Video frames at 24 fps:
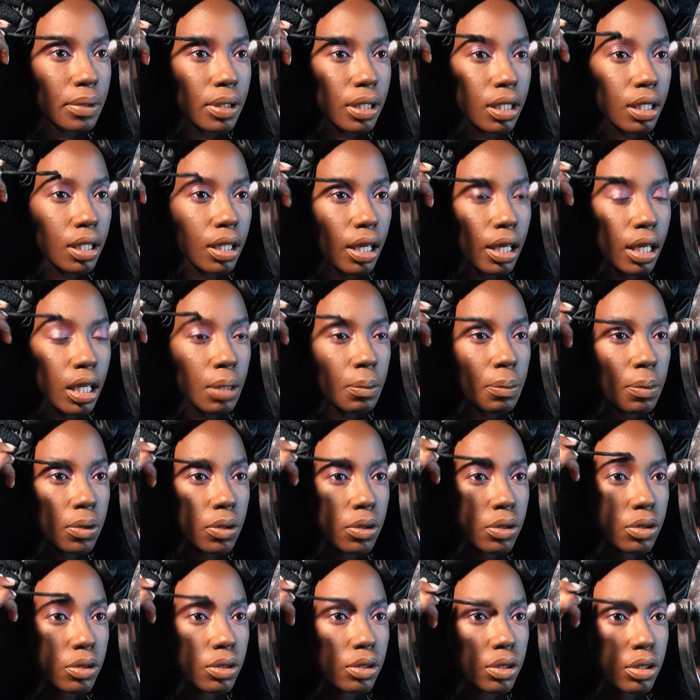being
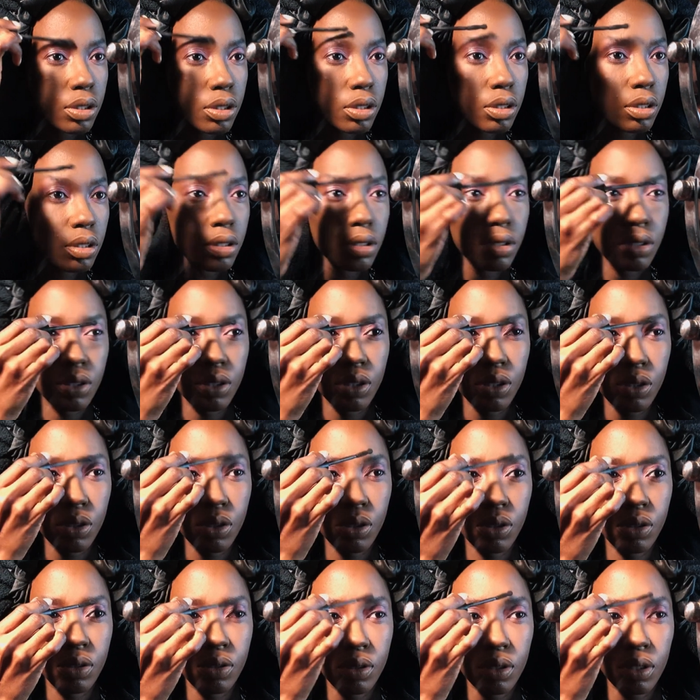able
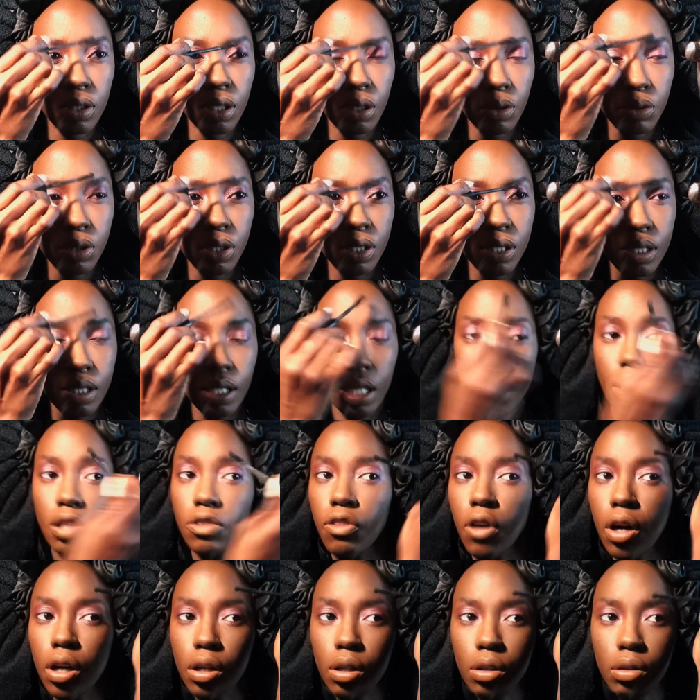to, you know, just take
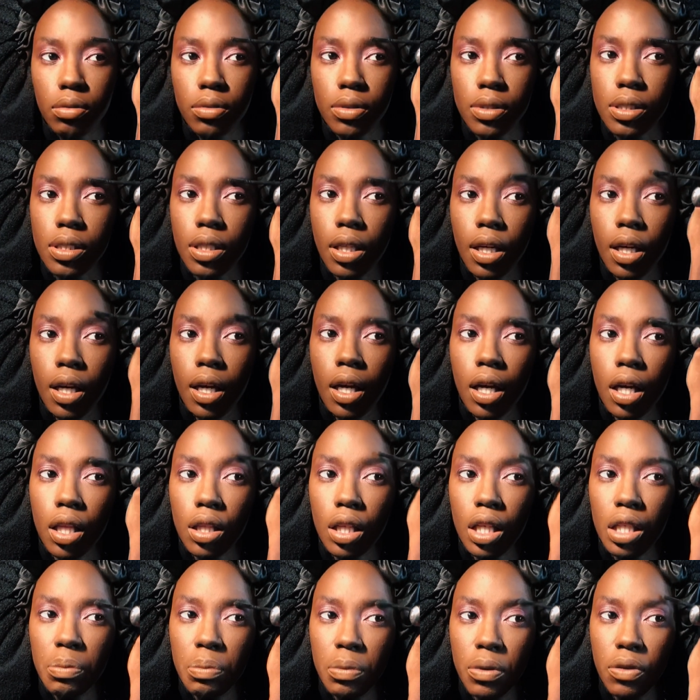photos
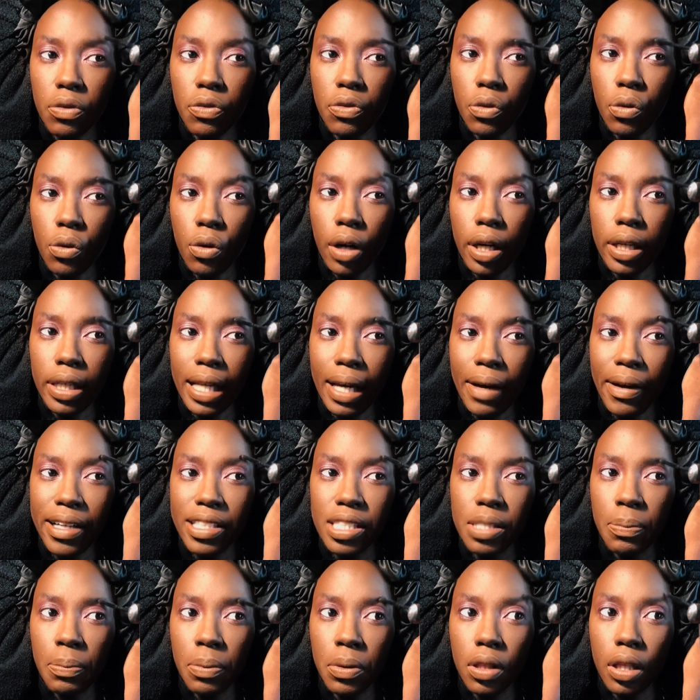like before. I now
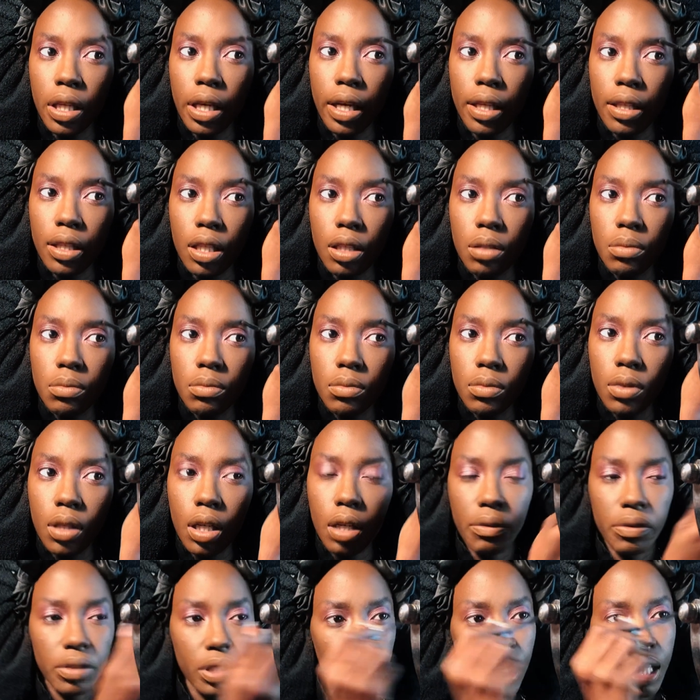had to plan them.
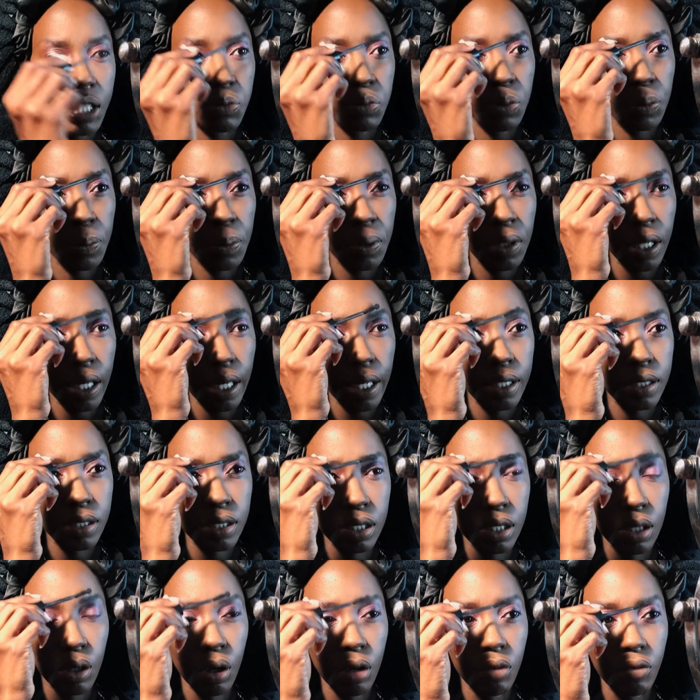Everything had to be
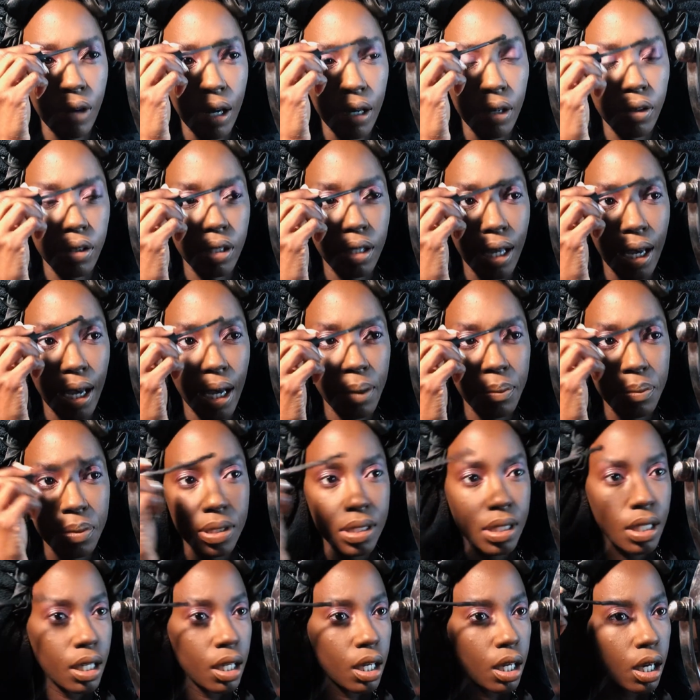planned, you know, around her
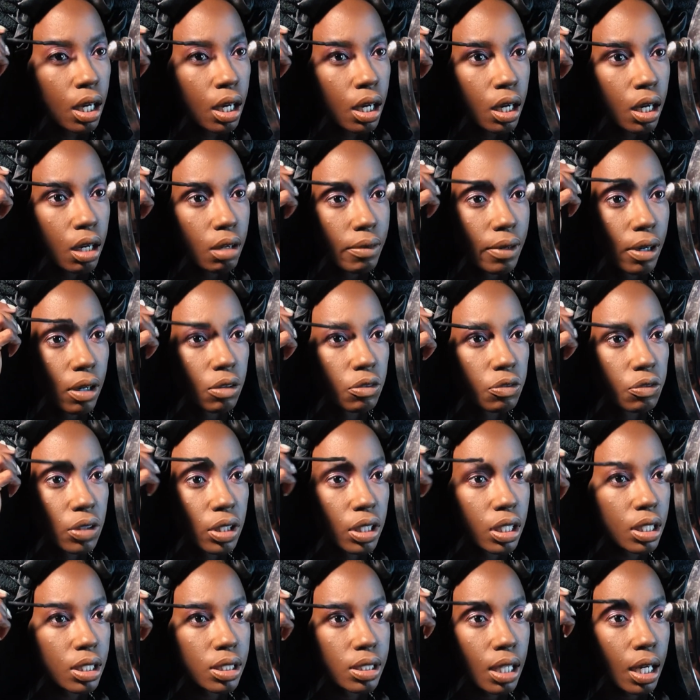naps, around
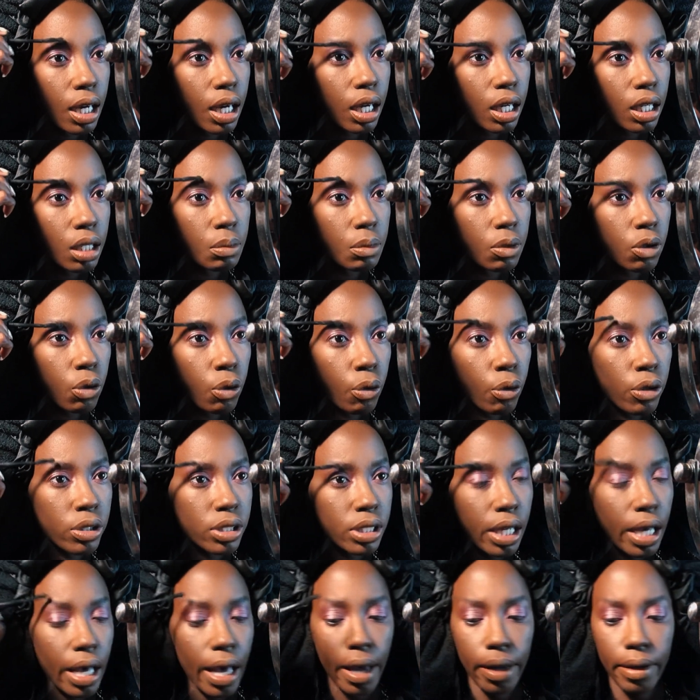feeding time. Of
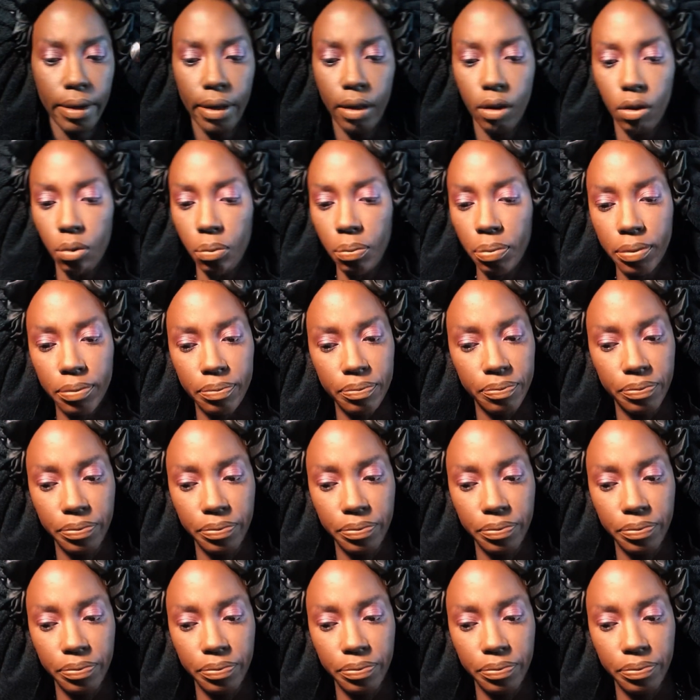course, I had help.